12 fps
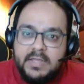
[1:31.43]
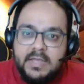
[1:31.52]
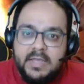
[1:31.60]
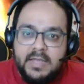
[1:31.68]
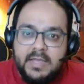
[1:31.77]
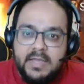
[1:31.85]

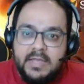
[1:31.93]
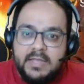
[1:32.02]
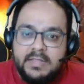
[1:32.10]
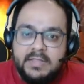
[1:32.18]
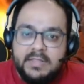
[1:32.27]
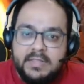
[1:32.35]

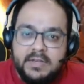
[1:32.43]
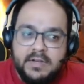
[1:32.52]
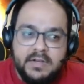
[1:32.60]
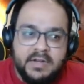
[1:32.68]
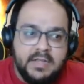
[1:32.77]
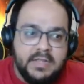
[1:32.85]
And
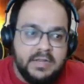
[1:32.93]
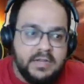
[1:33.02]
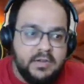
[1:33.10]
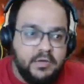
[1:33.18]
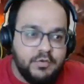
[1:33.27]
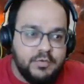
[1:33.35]
there
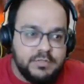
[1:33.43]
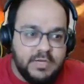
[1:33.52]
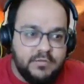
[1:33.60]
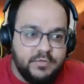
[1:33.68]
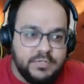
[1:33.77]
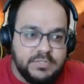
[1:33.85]
it goes.
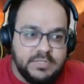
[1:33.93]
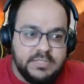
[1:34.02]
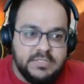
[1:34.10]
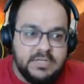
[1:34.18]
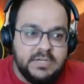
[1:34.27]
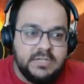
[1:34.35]
It was
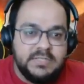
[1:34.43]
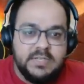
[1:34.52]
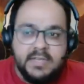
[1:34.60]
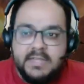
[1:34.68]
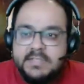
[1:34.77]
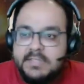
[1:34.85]
6 turns in
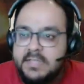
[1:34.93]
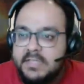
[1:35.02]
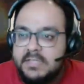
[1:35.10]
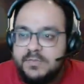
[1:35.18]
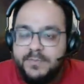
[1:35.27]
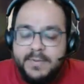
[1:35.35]
9
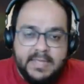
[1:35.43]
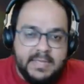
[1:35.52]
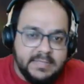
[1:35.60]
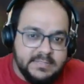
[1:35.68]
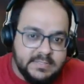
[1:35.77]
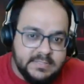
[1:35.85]
seconds pretty
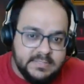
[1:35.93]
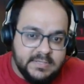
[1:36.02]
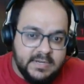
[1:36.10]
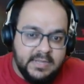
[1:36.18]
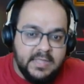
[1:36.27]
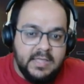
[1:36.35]

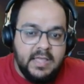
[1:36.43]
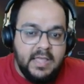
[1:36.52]
consistently.